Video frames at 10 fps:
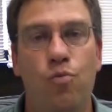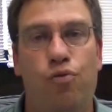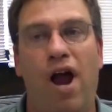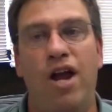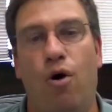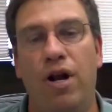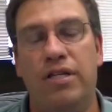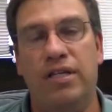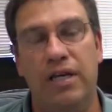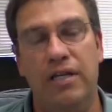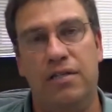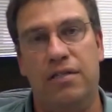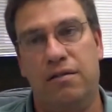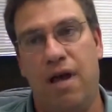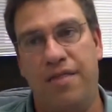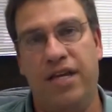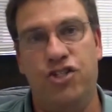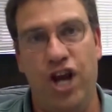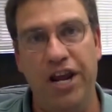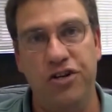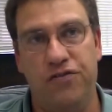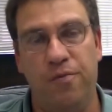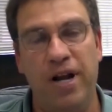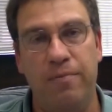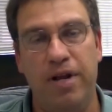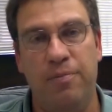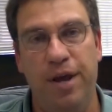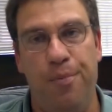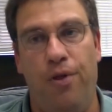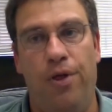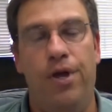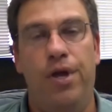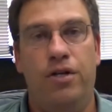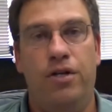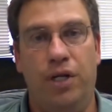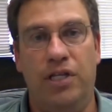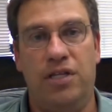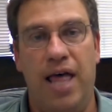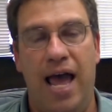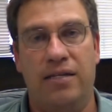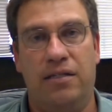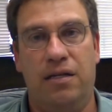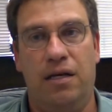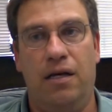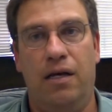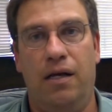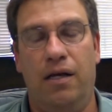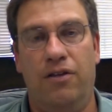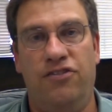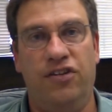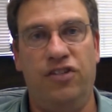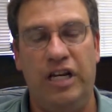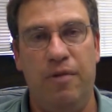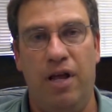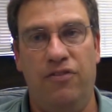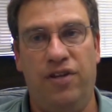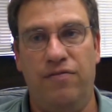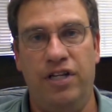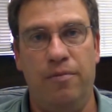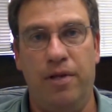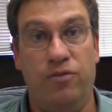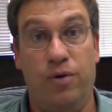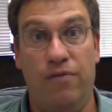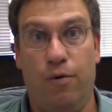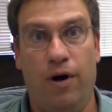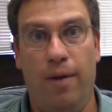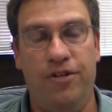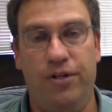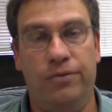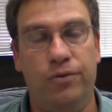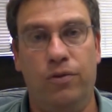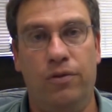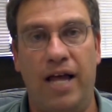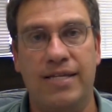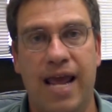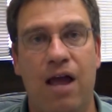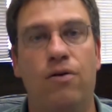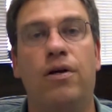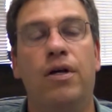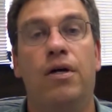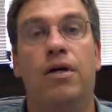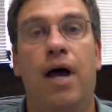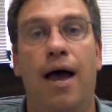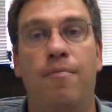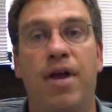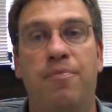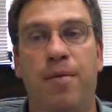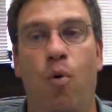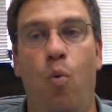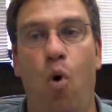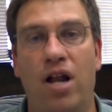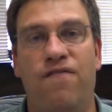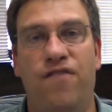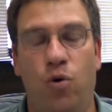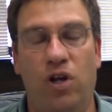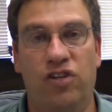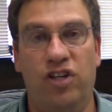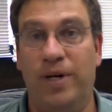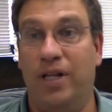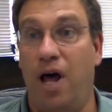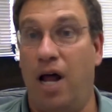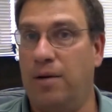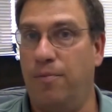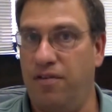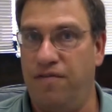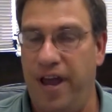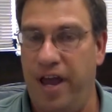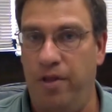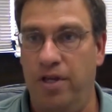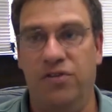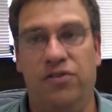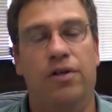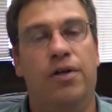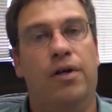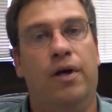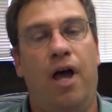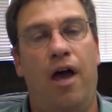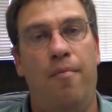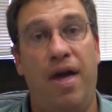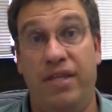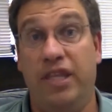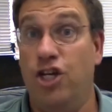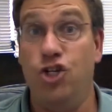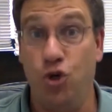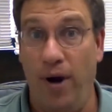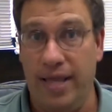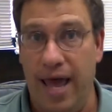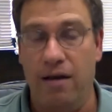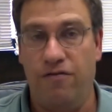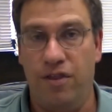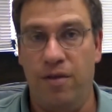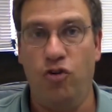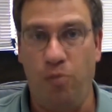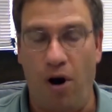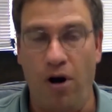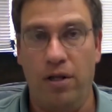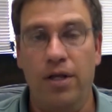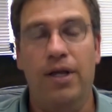priorities, I think, changed for many, many people during this last 16 months, 17 months, whatever we're up to, last count. And people want to focus. They spend a lot of time with their families. I think they enjoyed that for the most part.